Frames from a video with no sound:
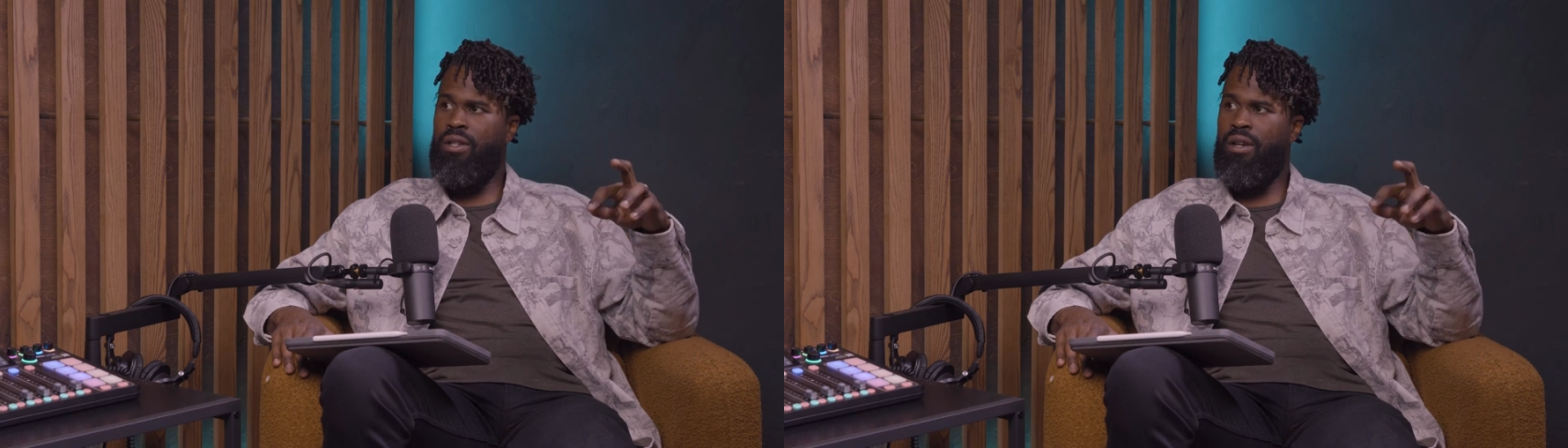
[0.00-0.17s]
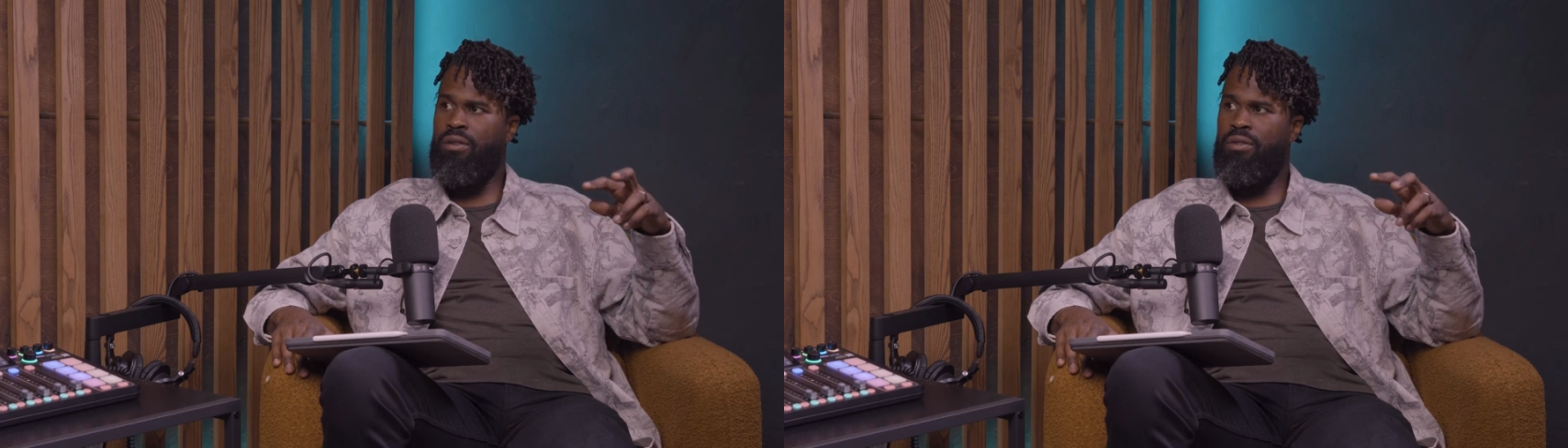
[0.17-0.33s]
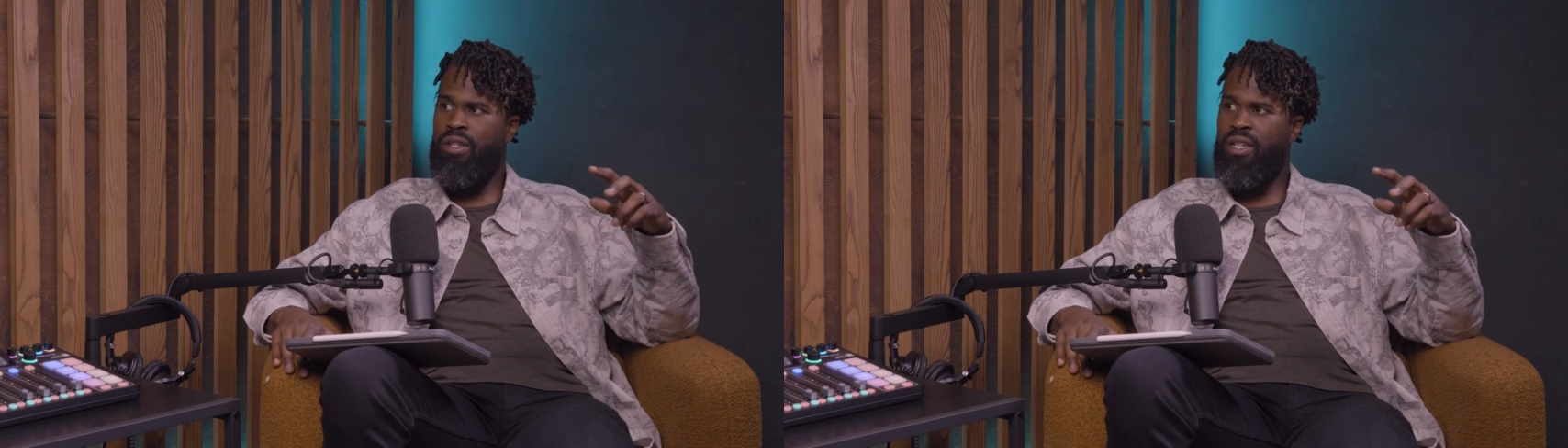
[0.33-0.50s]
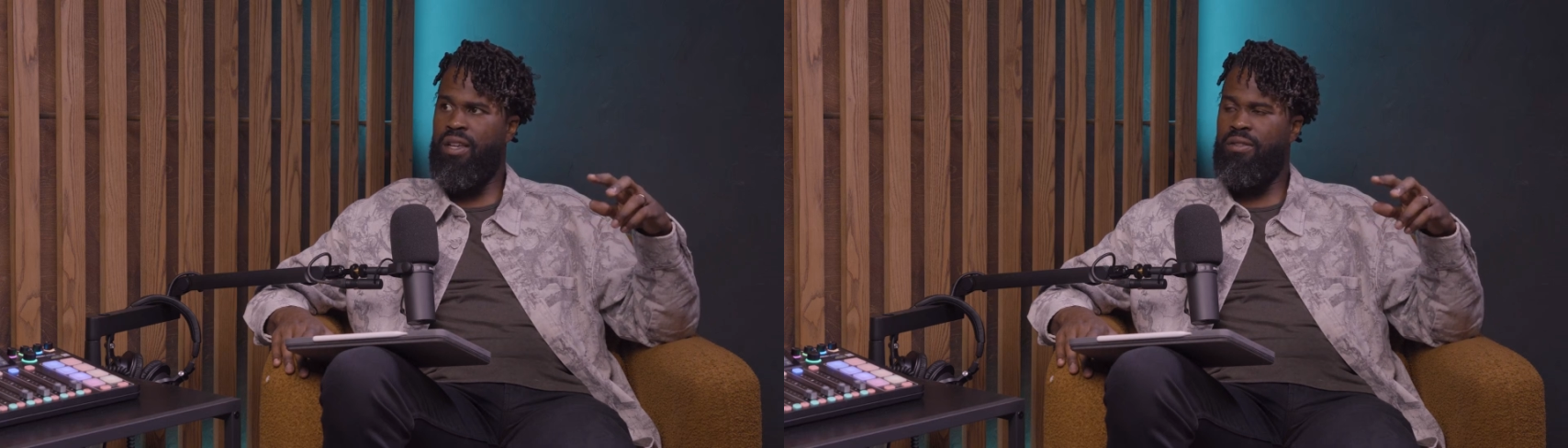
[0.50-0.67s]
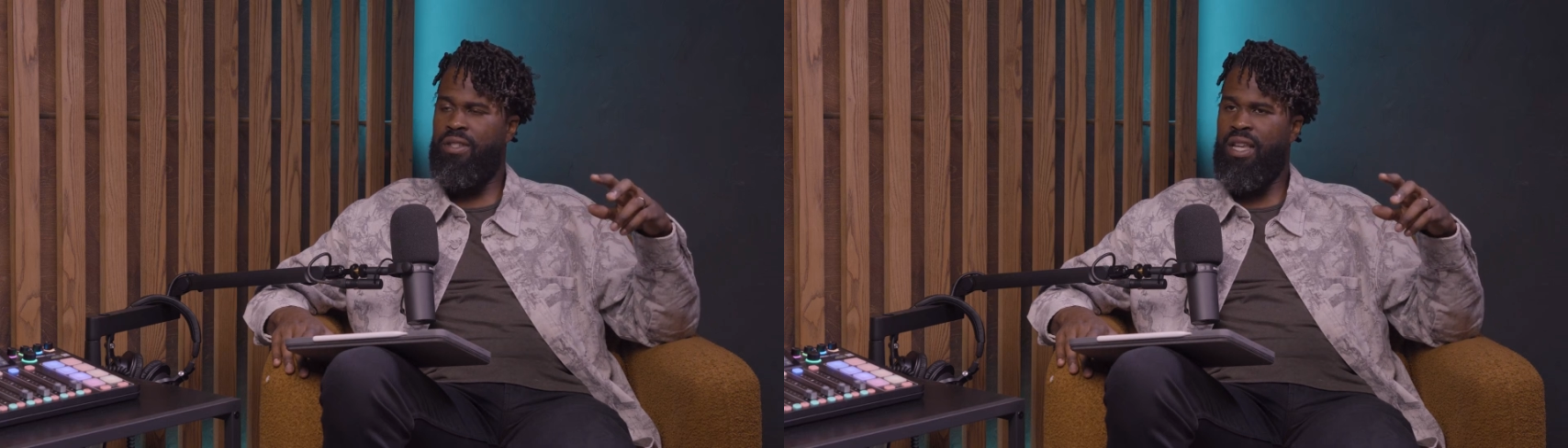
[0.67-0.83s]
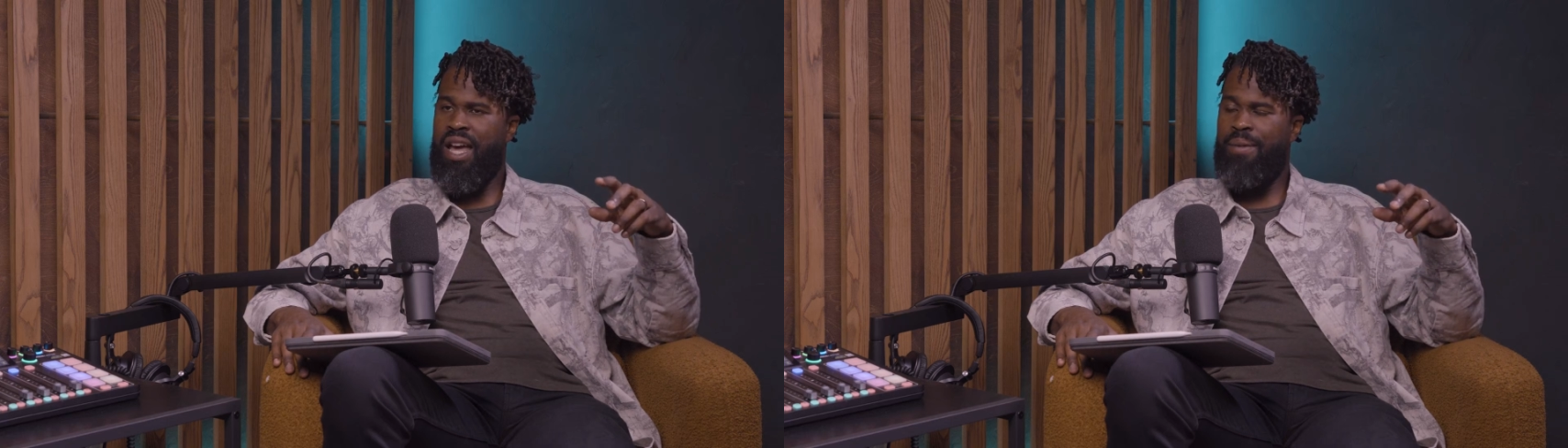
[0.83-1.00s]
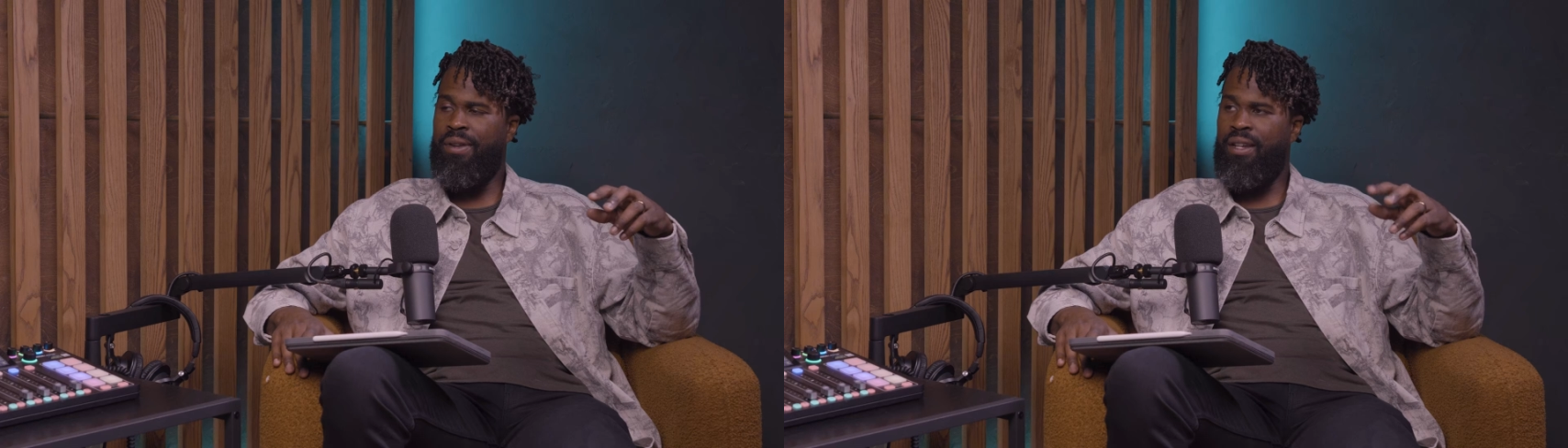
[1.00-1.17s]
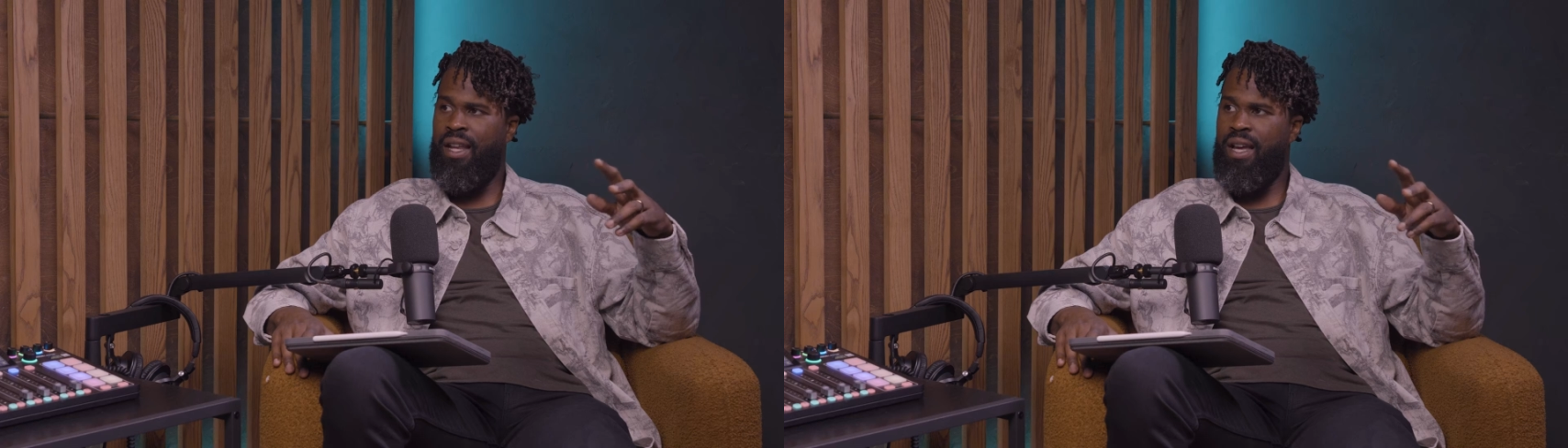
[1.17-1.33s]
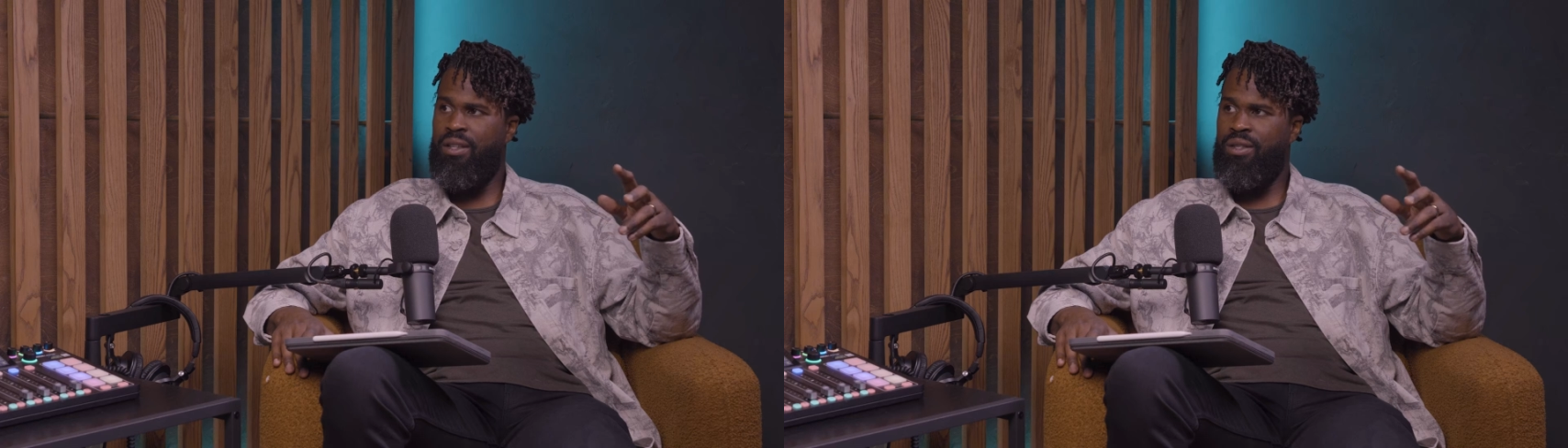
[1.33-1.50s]
tone shifts
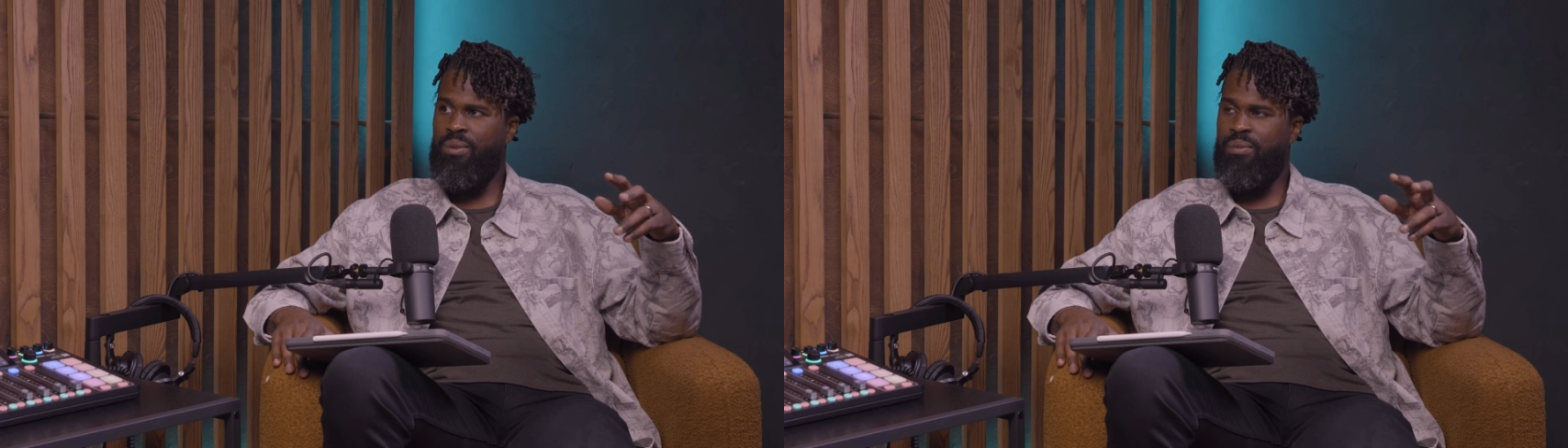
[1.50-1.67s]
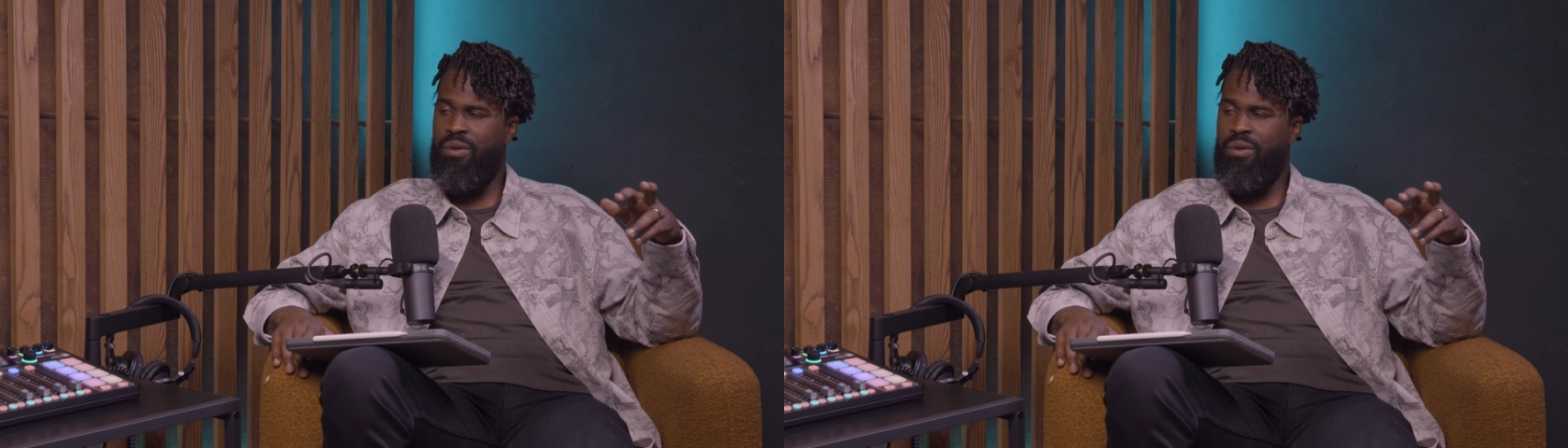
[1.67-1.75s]
happen less,